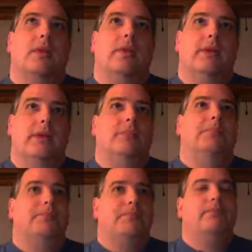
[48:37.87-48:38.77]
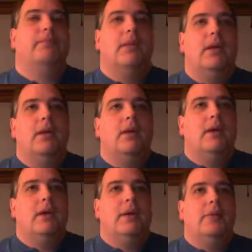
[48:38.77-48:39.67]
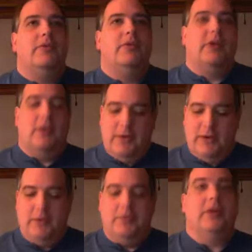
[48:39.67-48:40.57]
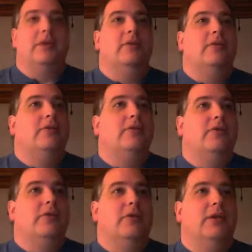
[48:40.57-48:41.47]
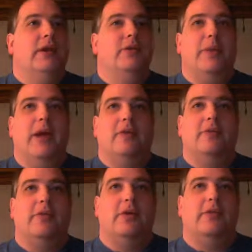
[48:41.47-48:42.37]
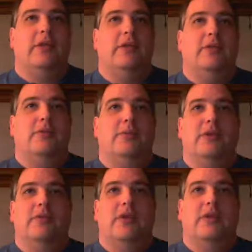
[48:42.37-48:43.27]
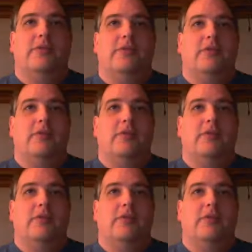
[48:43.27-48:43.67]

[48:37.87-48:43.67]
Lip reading: Yeah. Just thinking about how we're going to serialize back and forth. I think this makes sense.